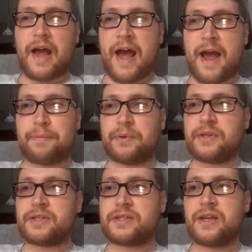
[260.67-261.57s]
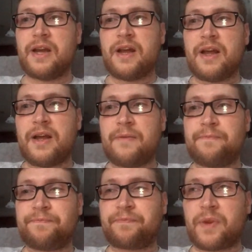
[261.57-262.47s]
hapless,
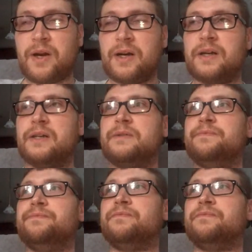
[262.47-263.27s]
um,